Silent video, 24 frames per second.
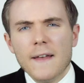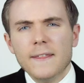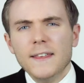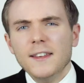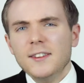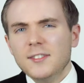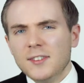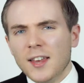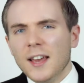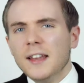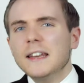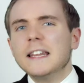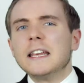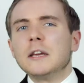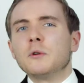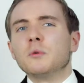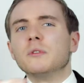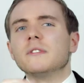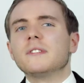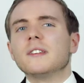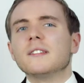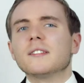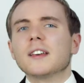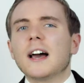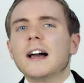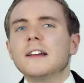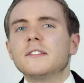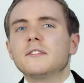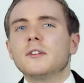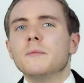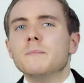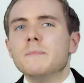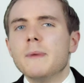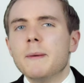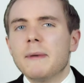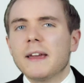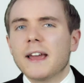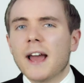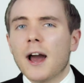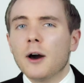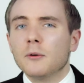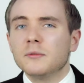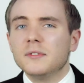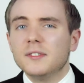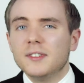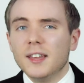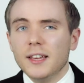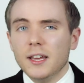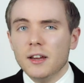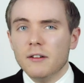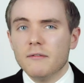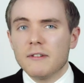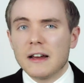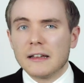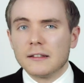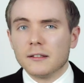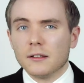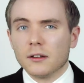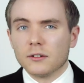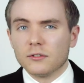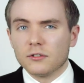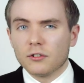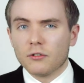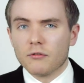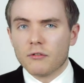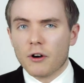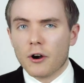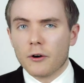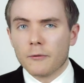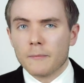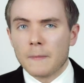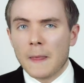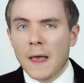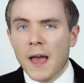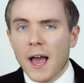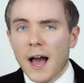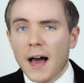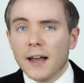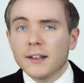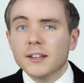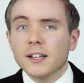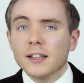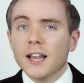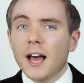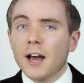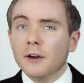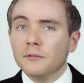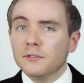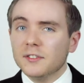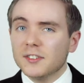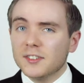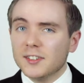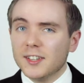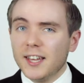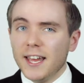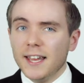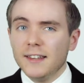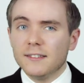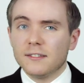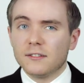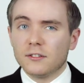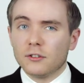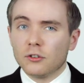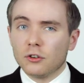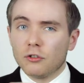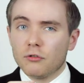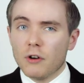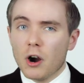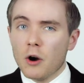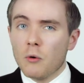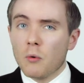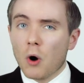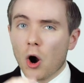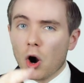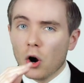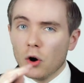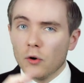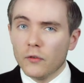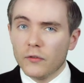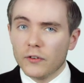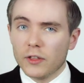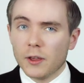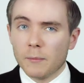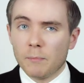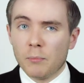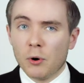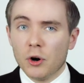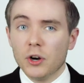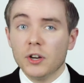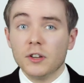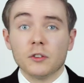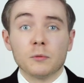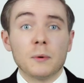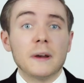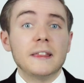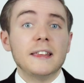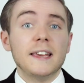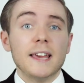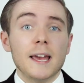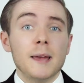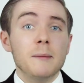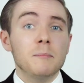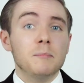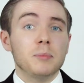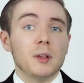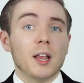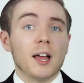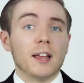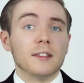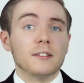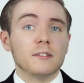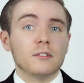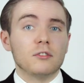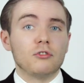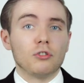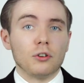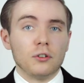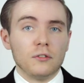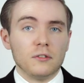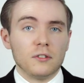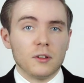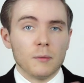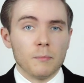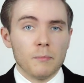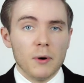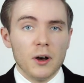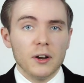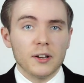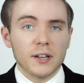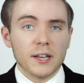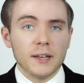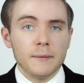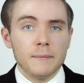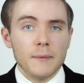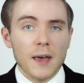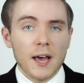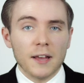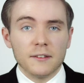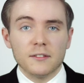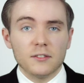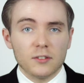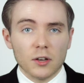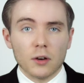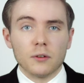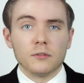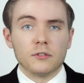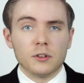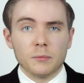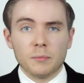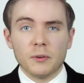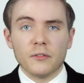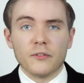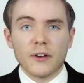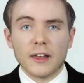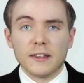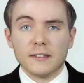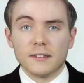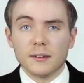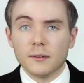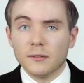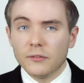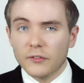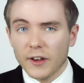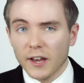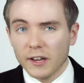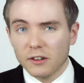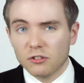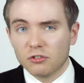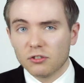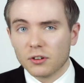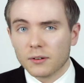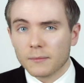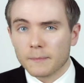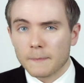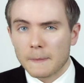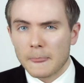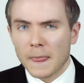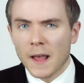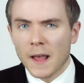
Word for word: this technique was designed to mimic how deer antlers grow, and allows skin to grow over the point where the implant joins the body, and so to prevent infection.